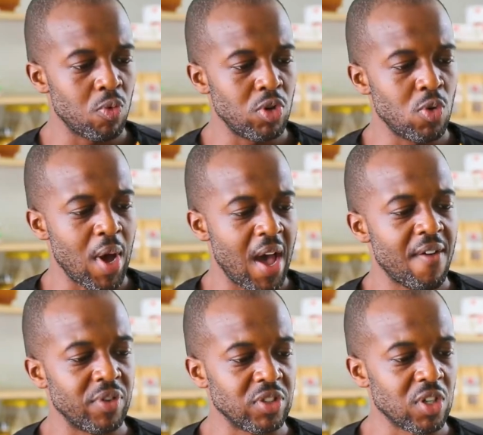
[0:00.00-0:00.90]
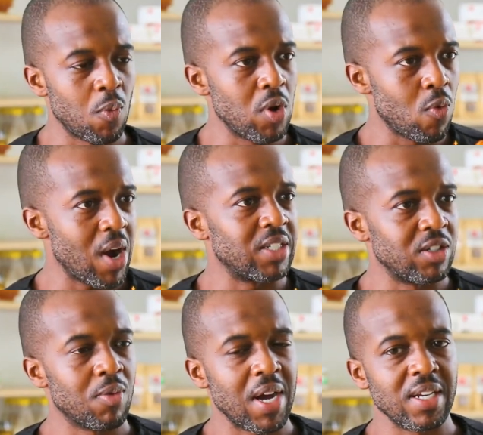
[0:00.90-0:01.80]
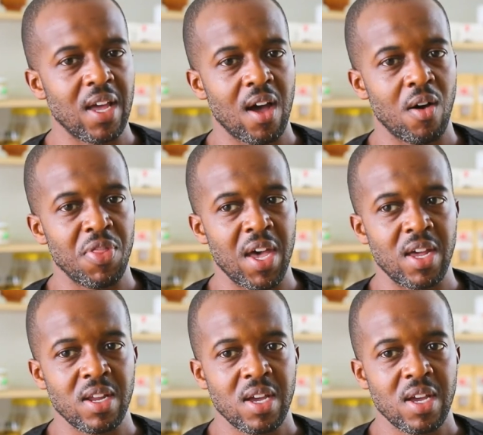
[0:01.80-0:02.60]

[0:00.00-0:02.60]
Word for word: would you have for someone watching right now that